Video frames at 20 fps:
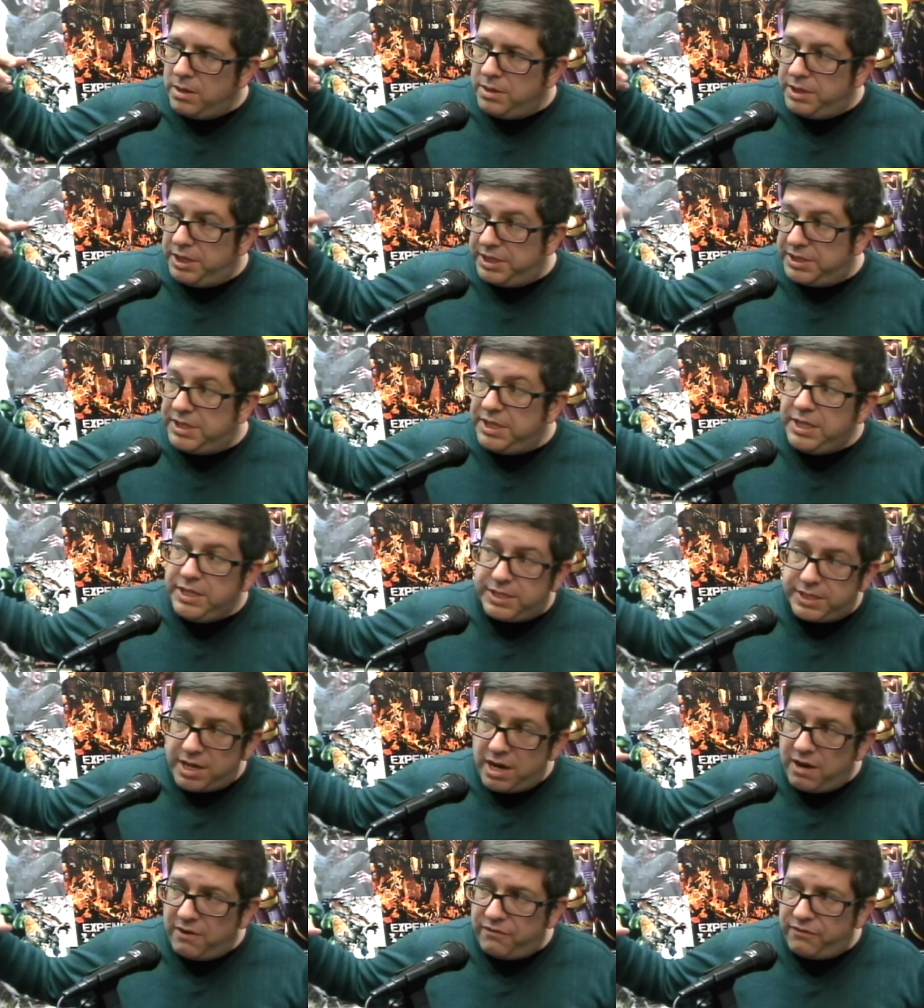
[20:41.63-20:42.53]
Disney
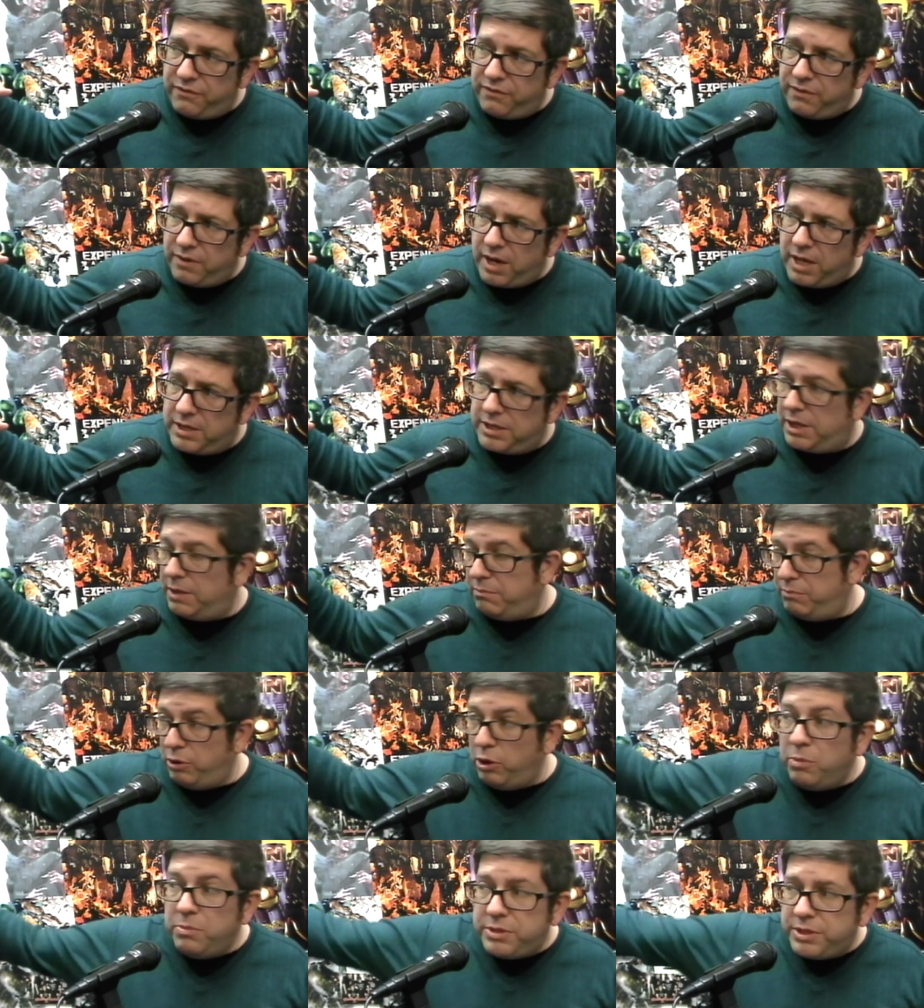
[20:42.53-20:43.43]
stuff that
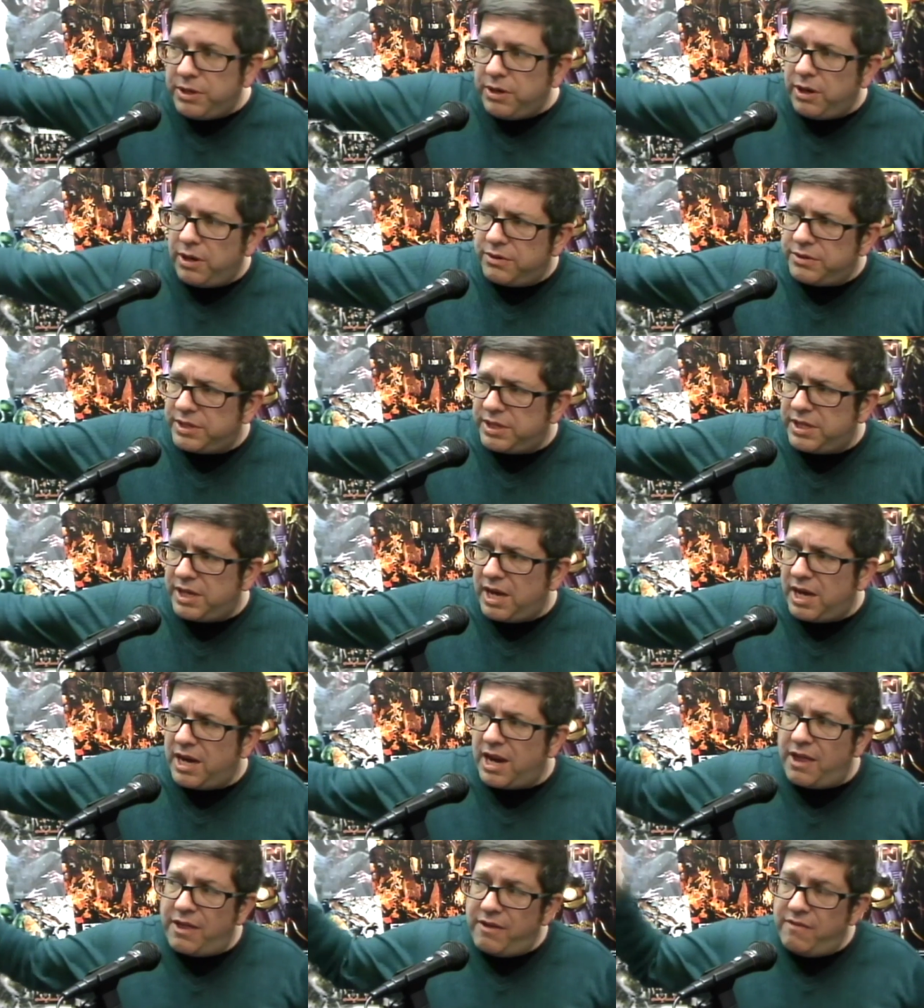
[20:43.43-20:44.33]
Boom Studios had
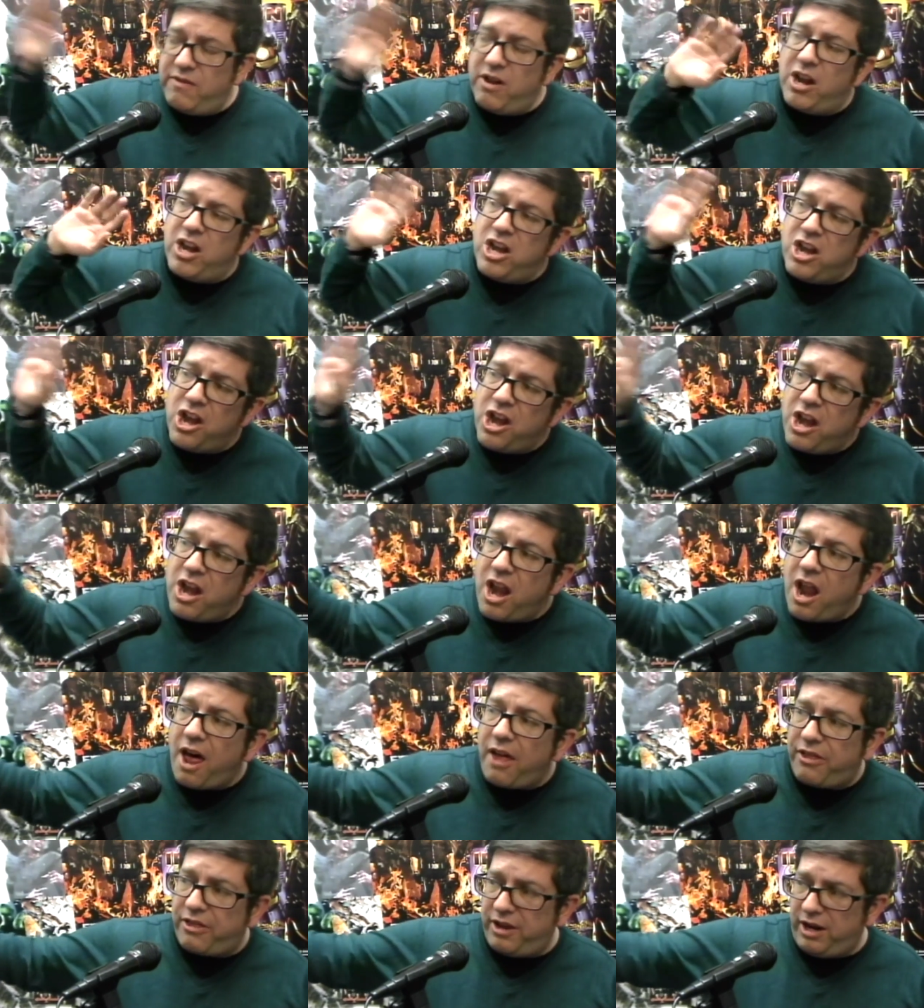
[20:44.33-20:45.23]
done, and they've done
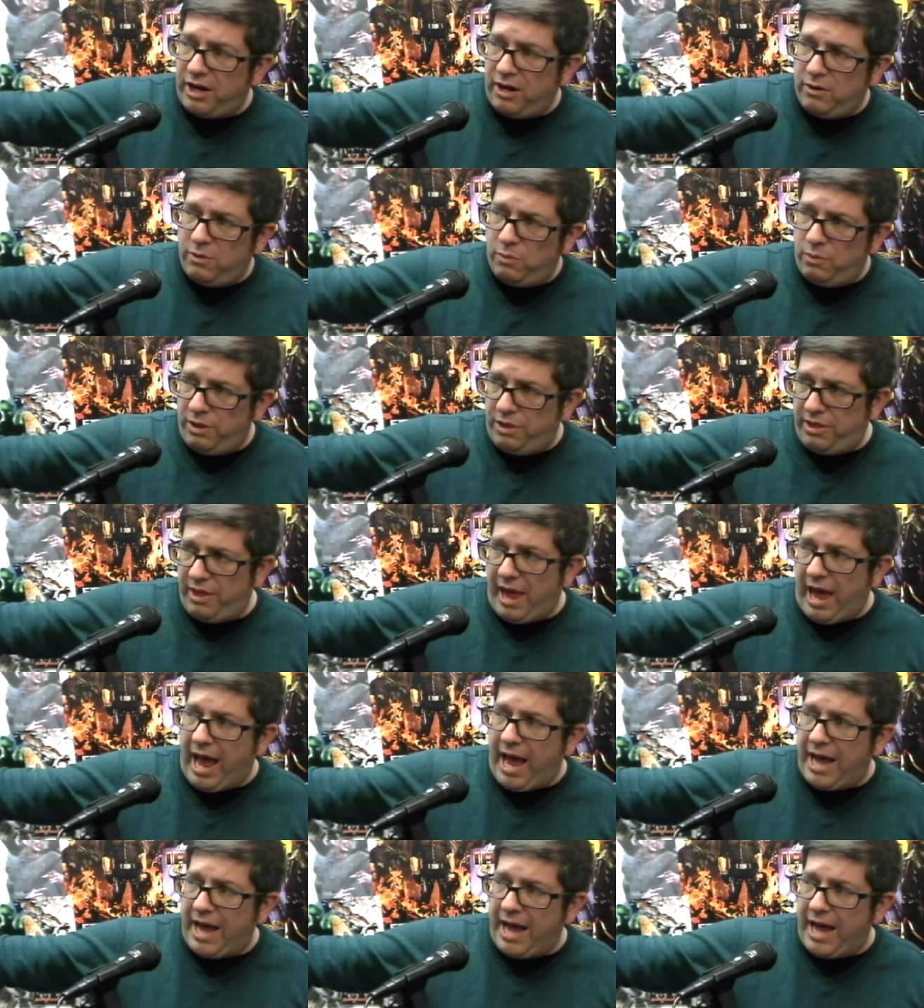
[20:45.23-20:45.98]
nothing with that.